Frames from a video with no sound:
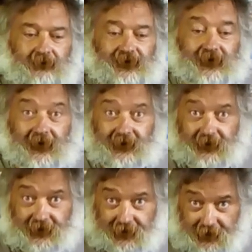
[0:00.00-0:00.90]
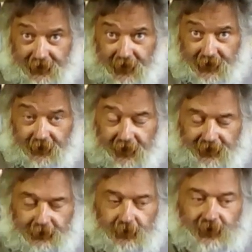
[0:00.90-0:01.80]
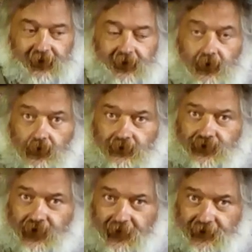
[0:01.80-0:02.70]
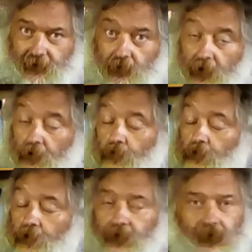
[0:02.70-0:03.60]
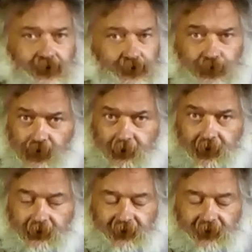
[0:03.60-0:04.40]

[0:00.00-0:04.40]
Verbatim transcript: since 2014, the law has changed somewhat all across Europe,